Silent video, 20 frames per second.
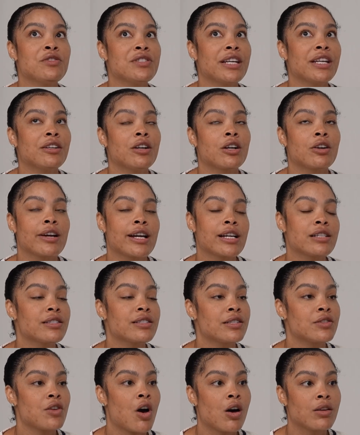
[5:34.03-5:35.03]
to get on
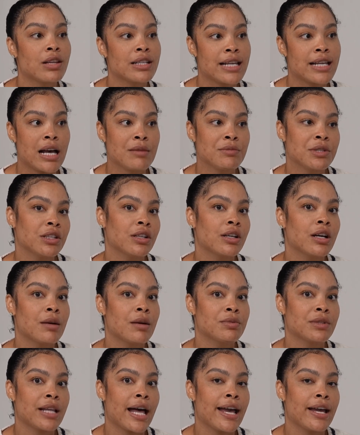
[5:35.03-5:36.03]
Craigslist all the time to look
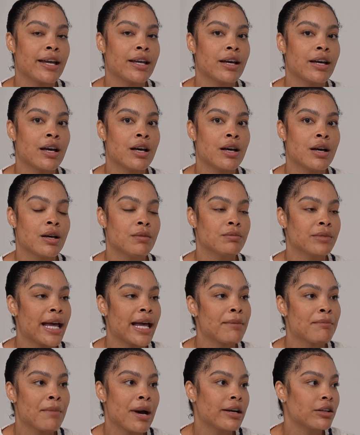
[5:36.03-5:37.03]
up like
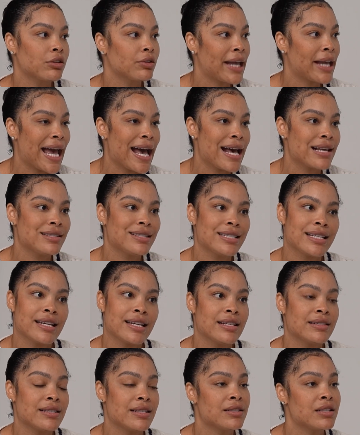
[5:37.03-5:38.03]
model
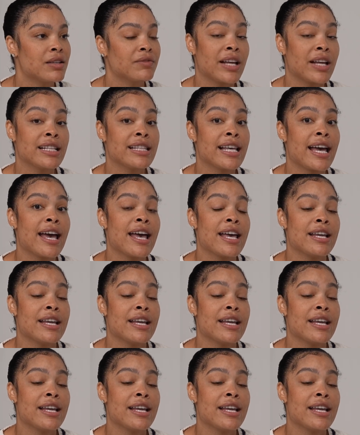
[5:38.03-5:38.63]
castings and stuff like that.